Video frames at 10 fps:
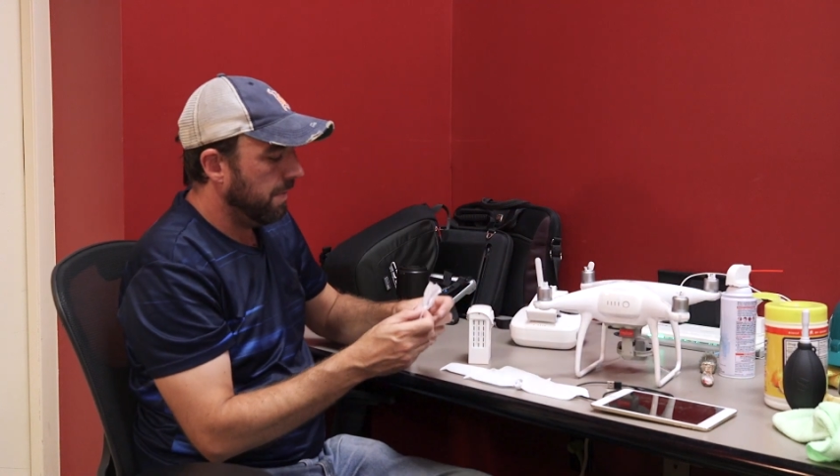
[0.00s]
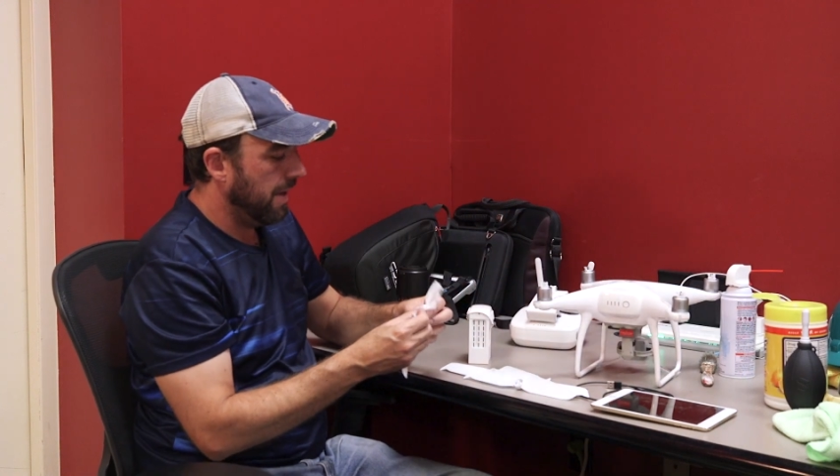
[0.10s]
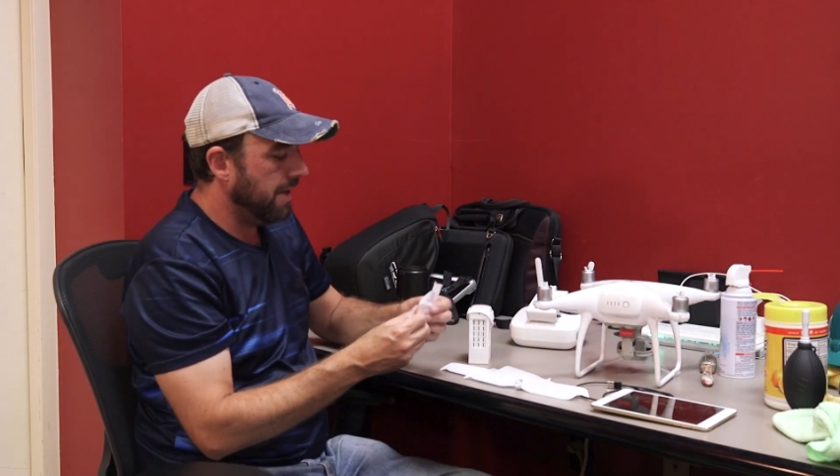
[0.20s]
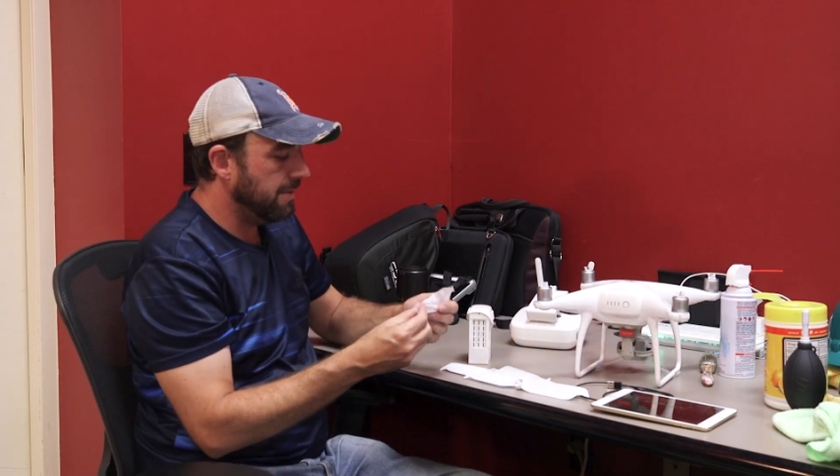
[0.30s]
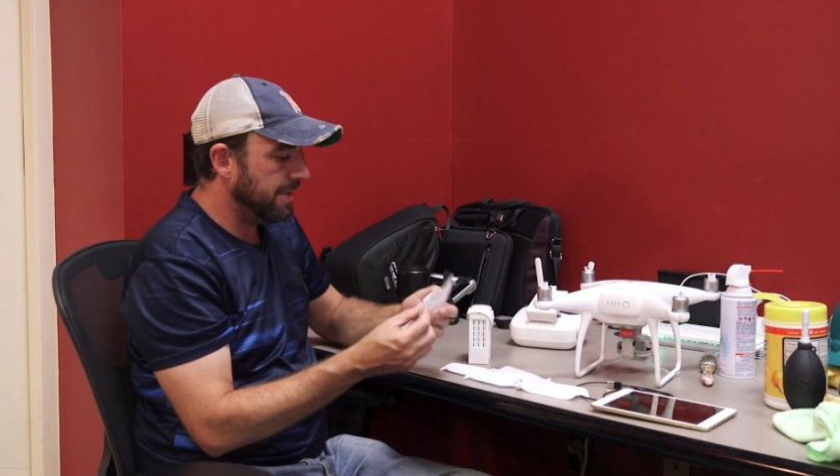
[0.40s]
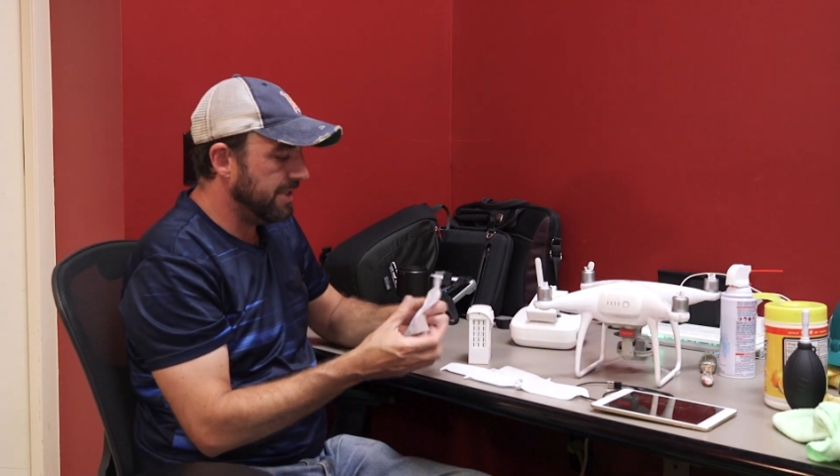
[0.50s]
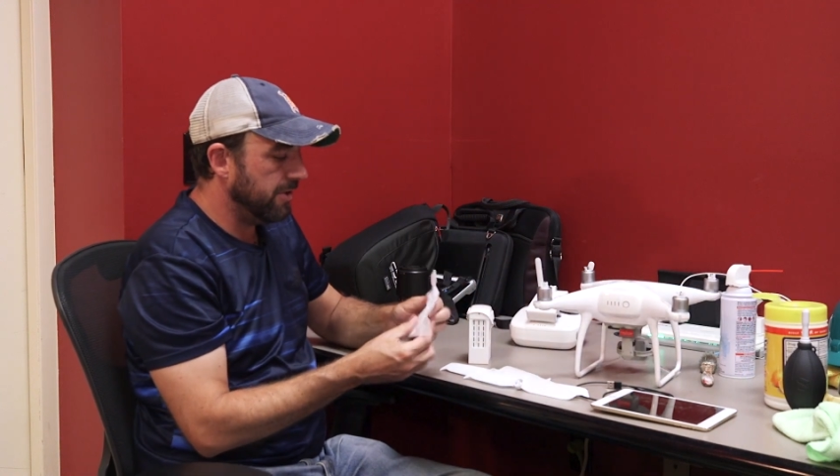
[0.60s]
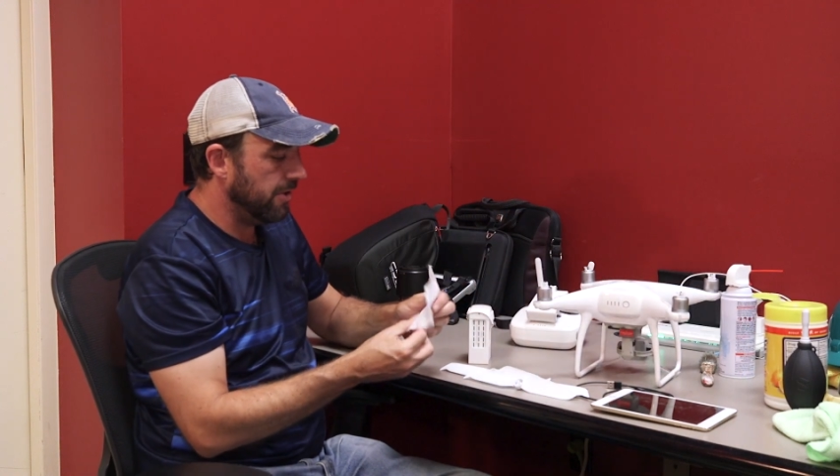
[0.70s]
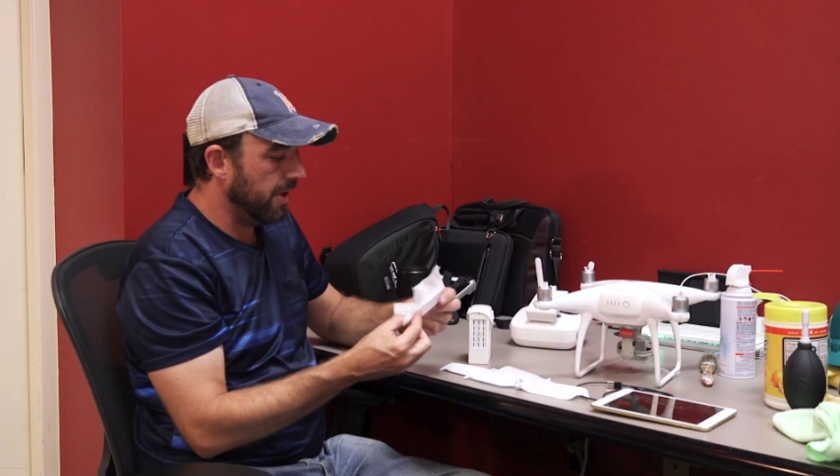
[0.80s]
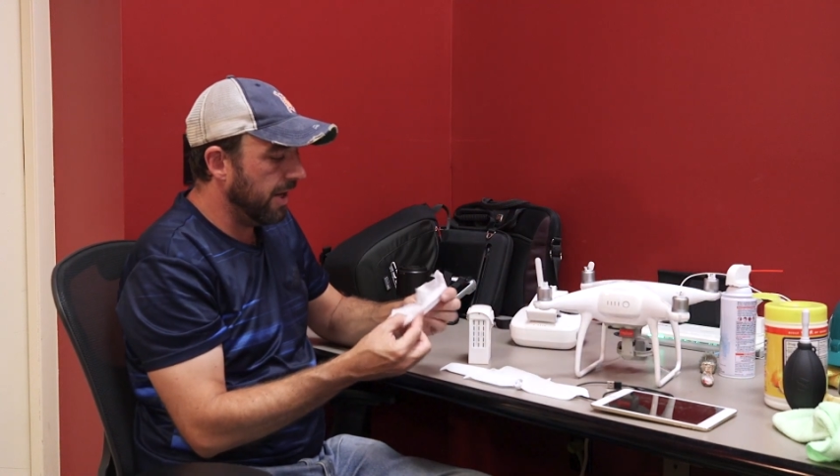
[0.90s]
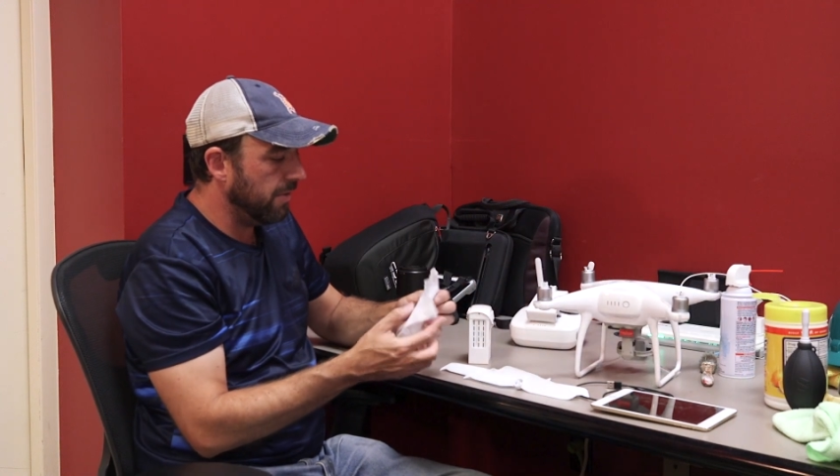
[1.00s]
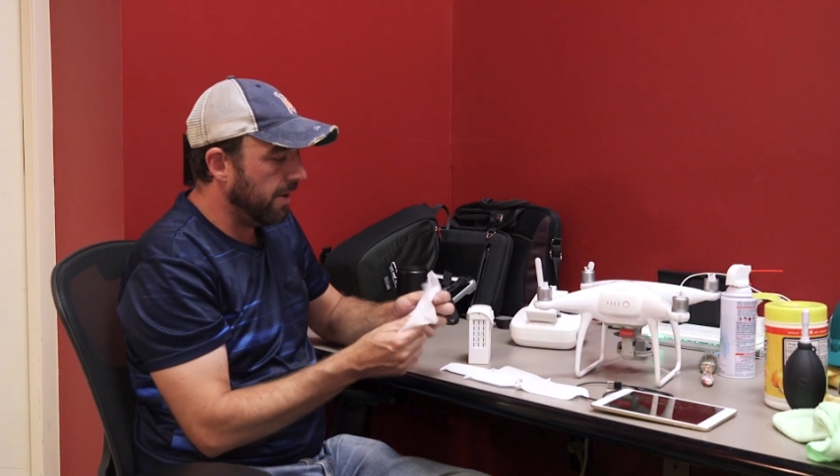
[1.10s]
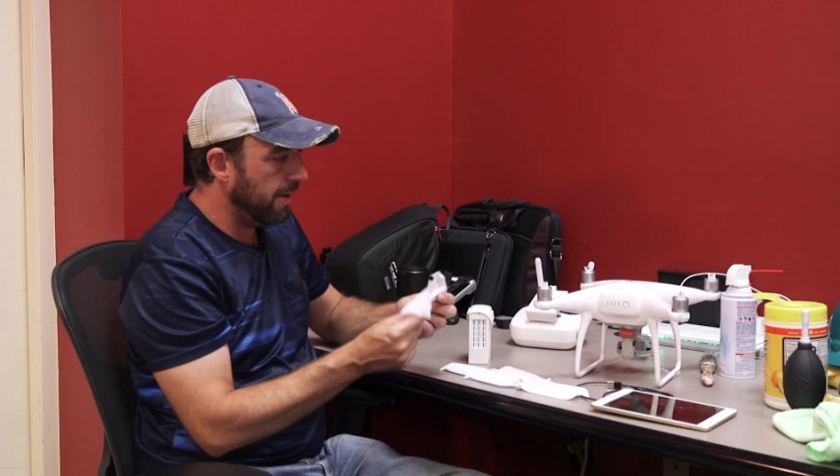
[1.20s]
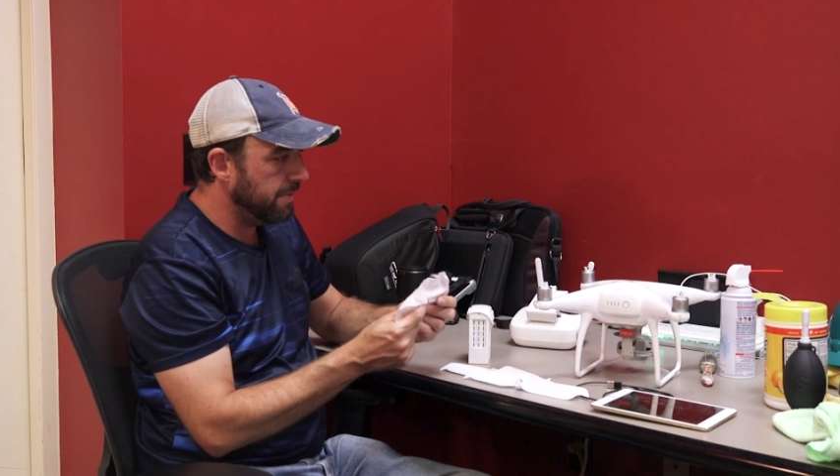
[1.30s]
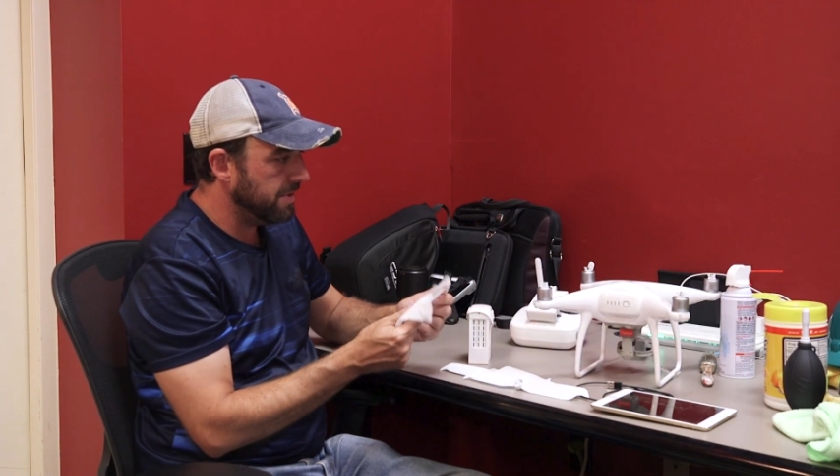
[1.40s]
antibacterial hand
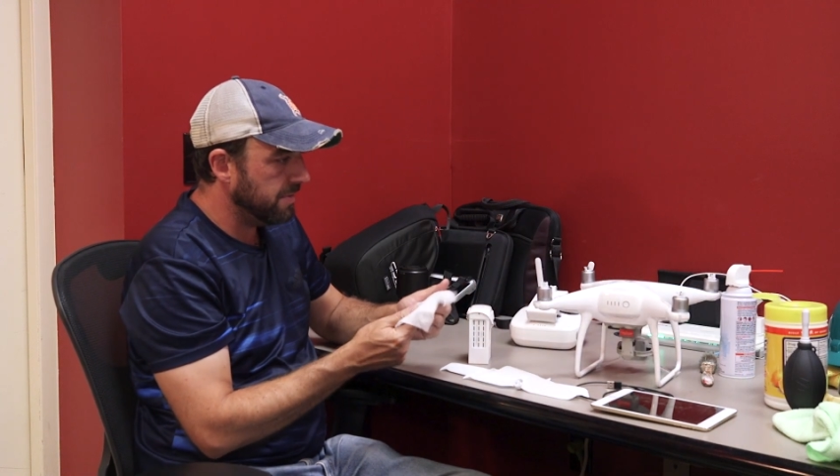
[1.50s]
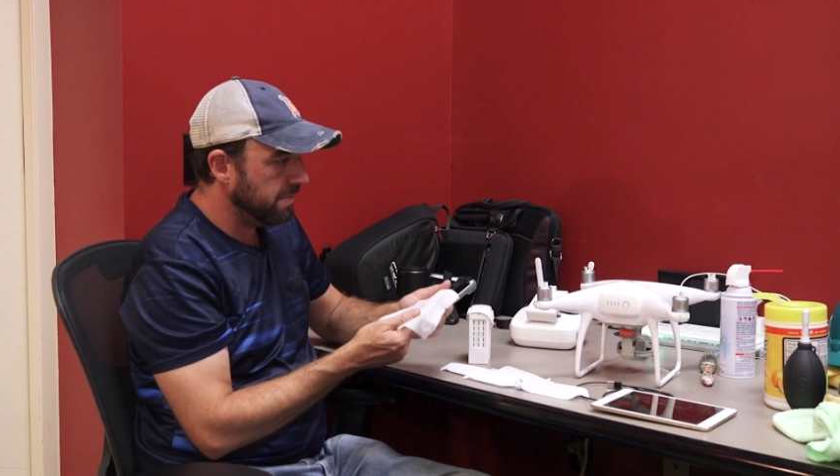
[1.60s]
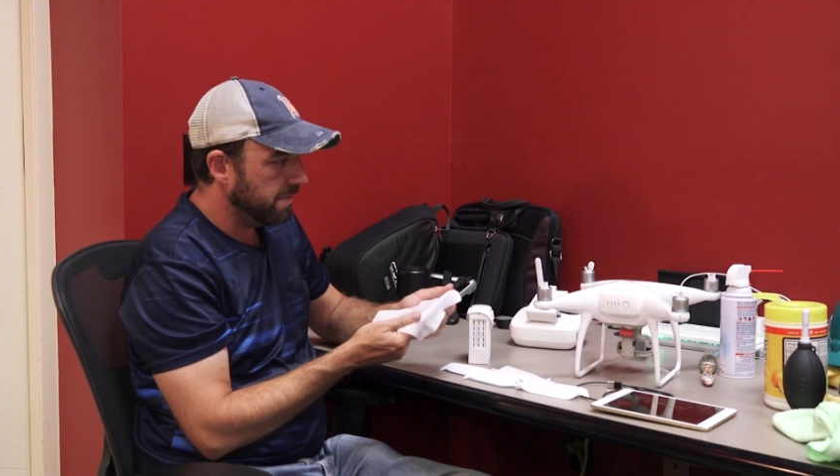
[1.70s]
wipes.